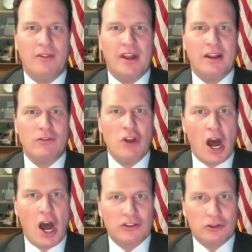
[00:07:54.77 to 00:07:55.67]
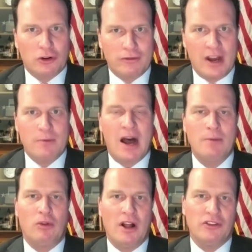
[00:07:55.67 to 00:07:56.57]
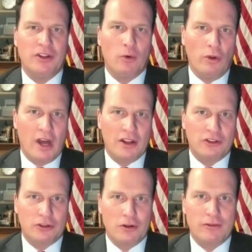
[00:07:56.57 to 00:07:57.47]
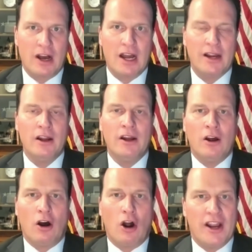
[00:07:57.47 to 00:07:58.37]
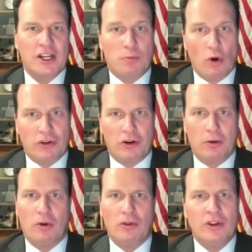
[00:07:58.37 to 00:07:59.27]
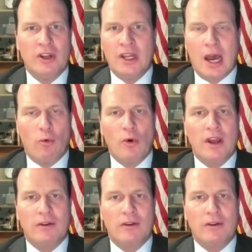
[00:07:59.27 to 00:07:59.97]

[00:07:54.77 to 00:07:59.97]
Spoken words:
that have not certified pipelines, that will not certify our export terminals. I mean, we